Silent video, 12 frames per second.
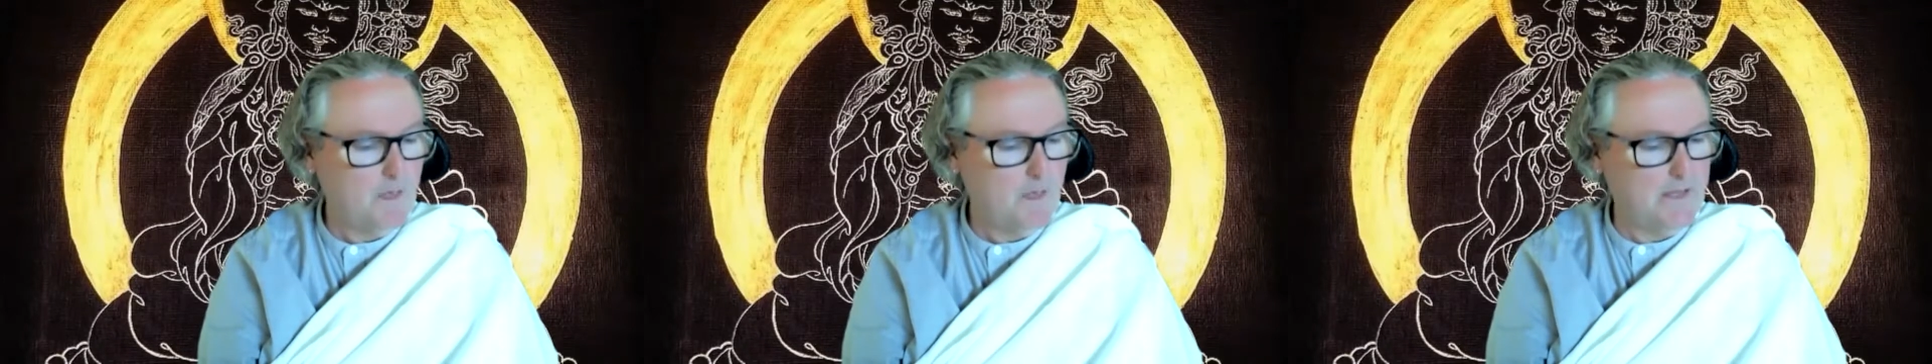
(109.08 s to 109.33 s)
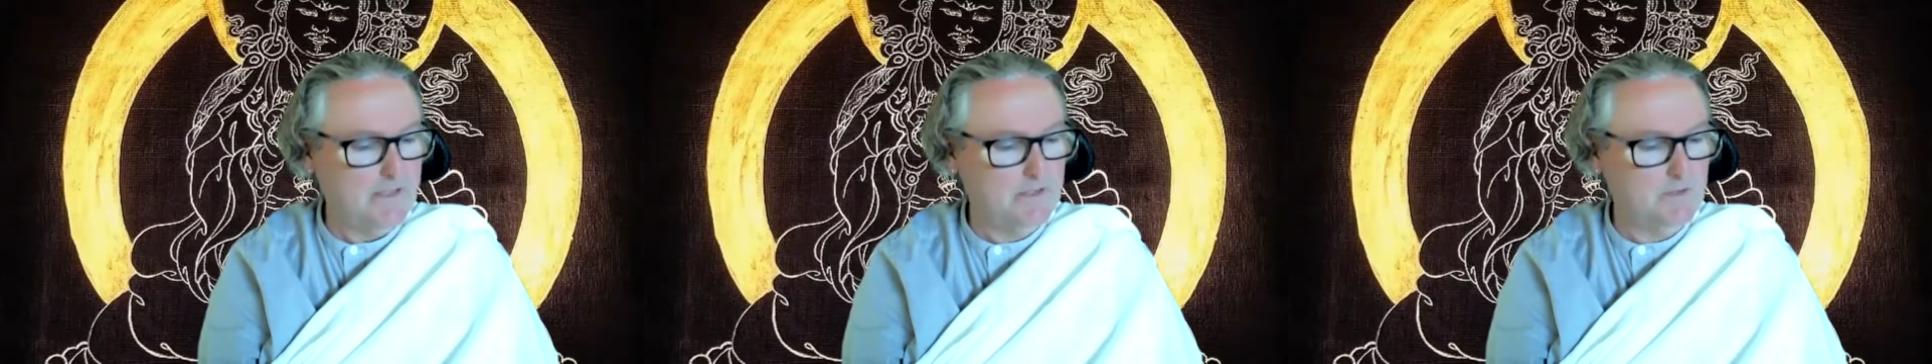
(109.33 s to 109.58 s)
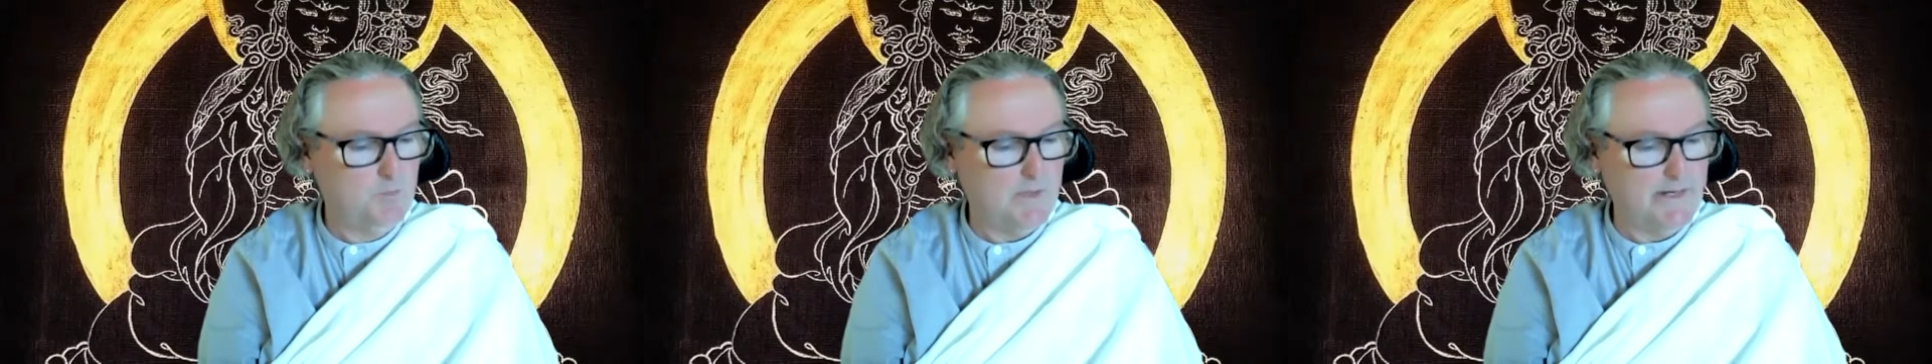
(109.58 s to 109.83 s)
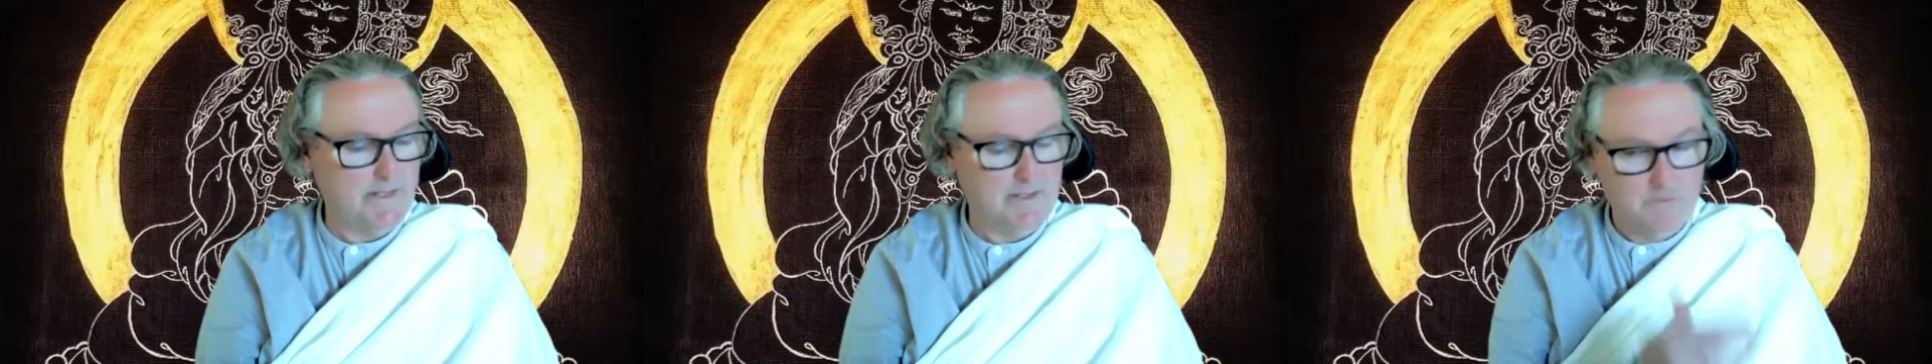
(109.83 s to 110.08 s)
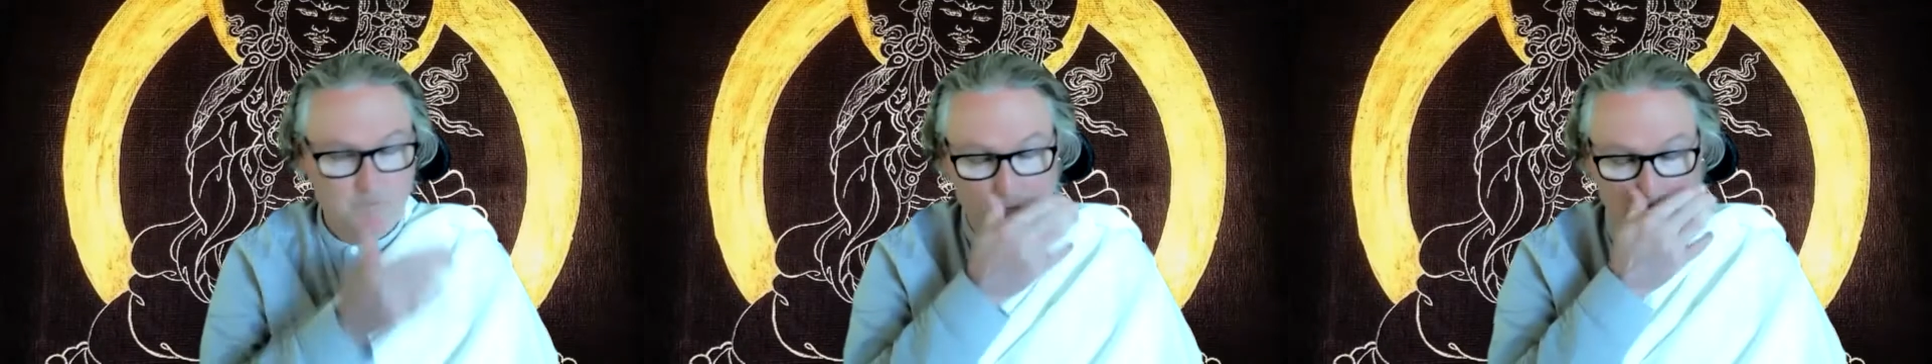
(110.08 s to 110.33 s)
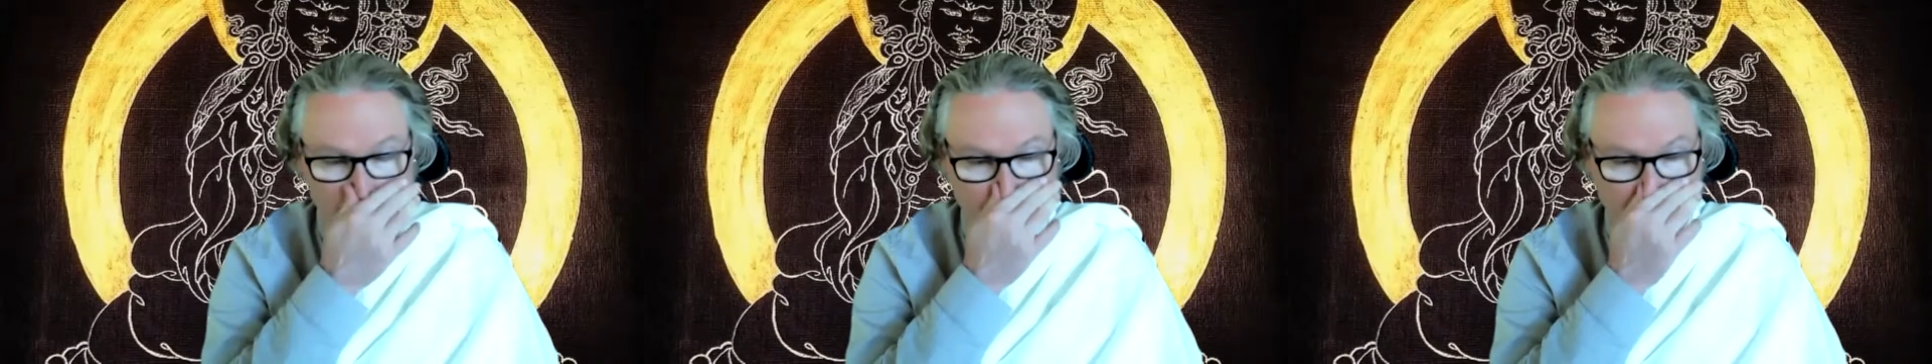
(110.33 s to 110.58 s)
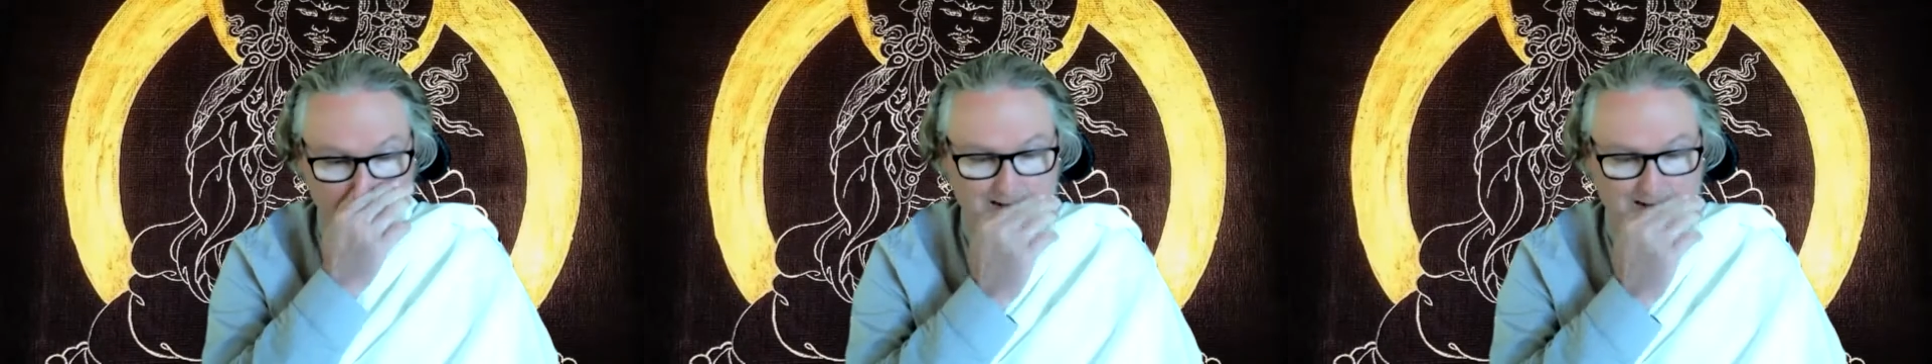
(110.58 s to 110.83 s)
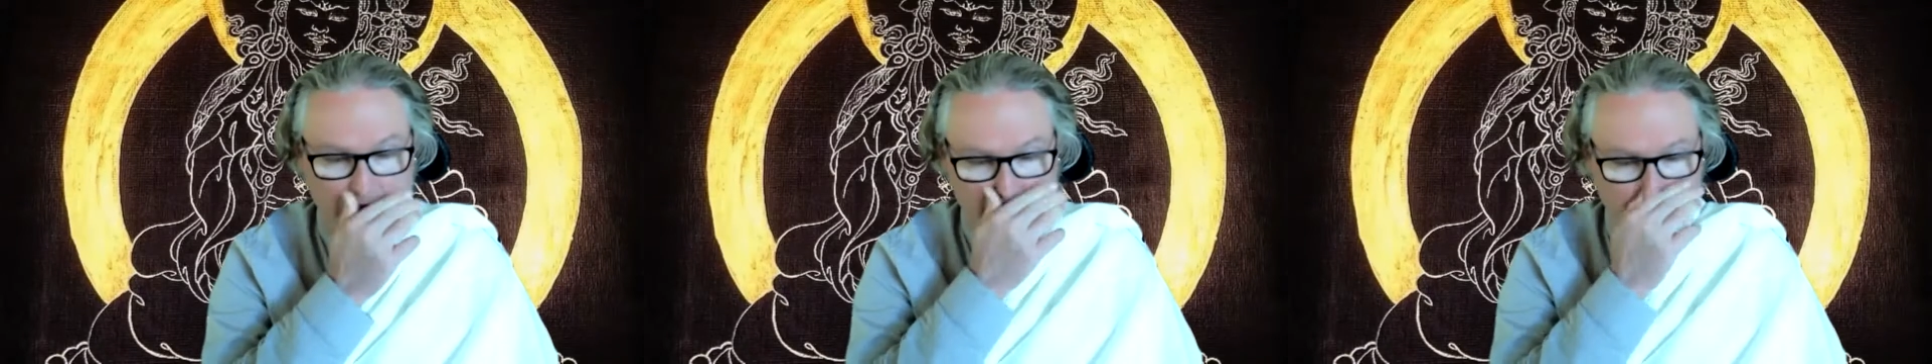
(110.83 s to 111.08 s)
that little break, about
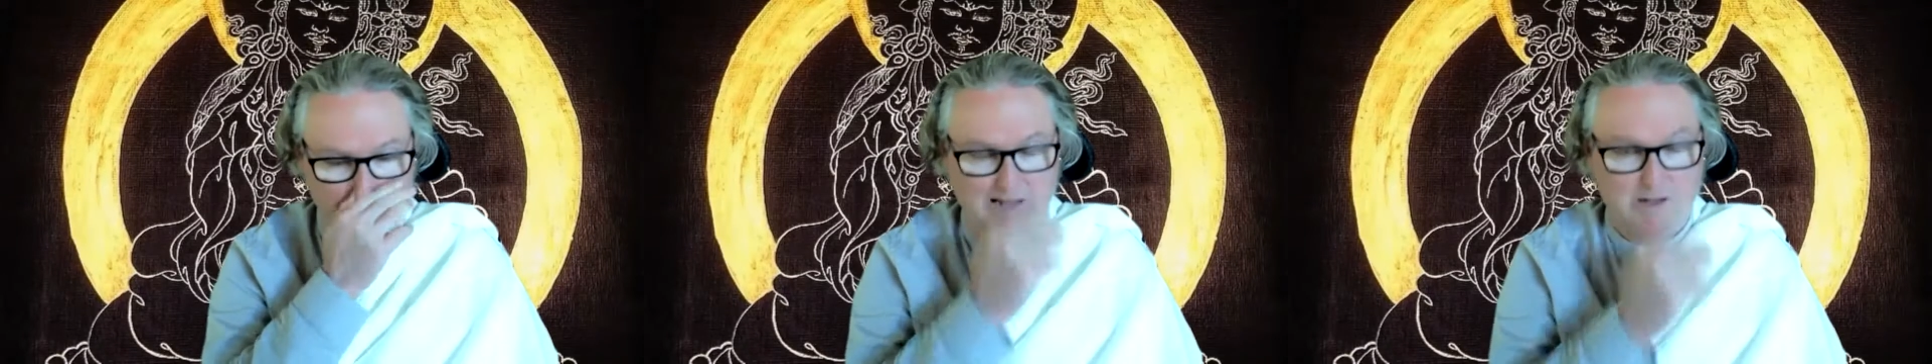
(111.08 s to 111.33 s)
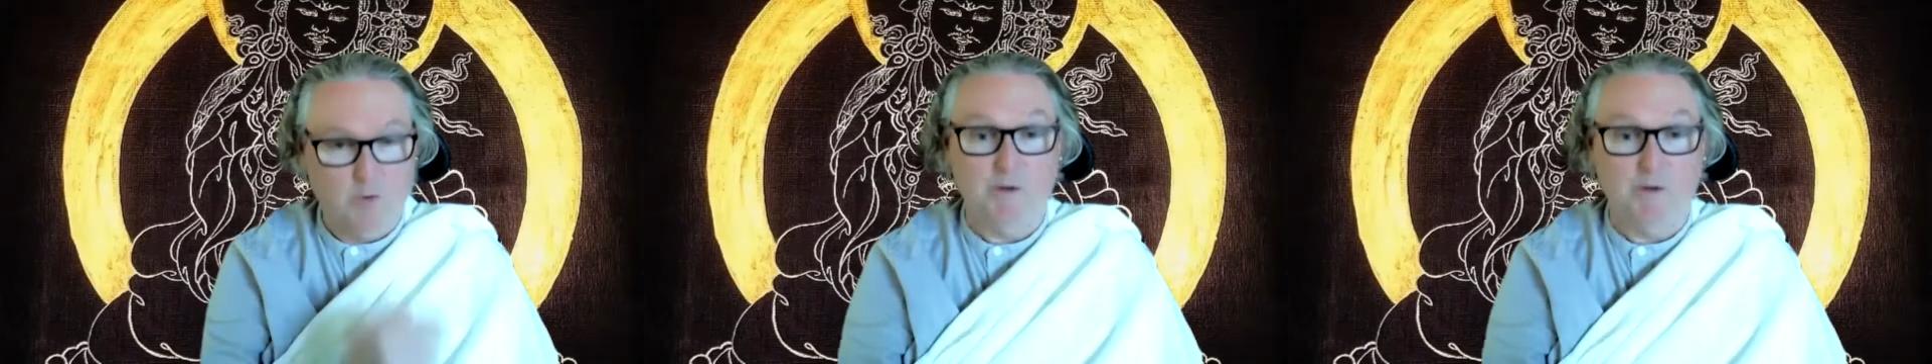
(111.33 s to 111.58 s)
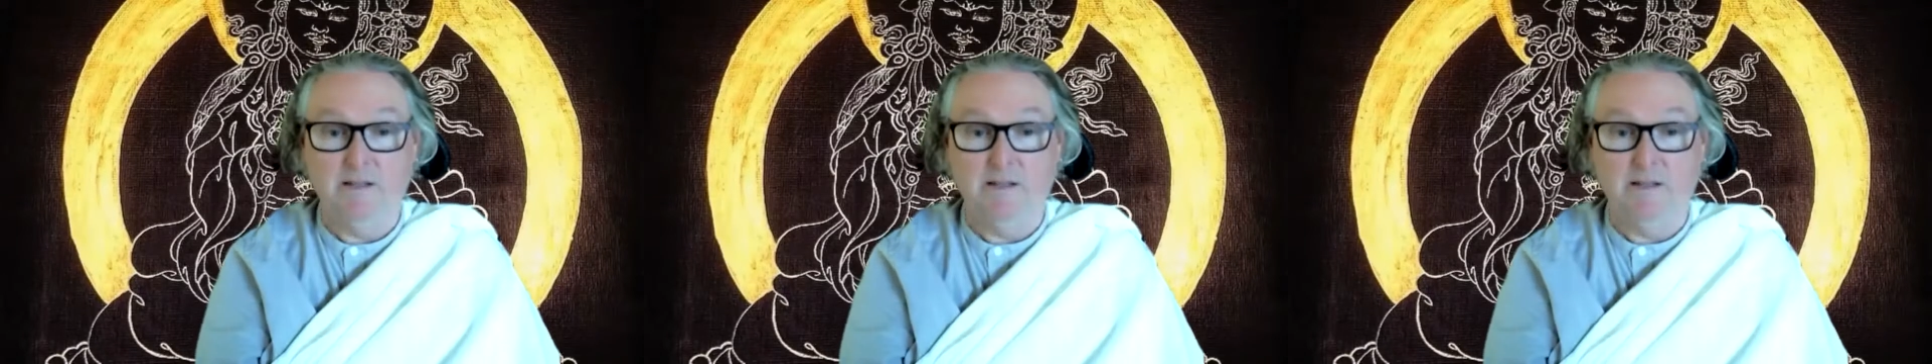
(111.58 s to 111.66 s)
an hour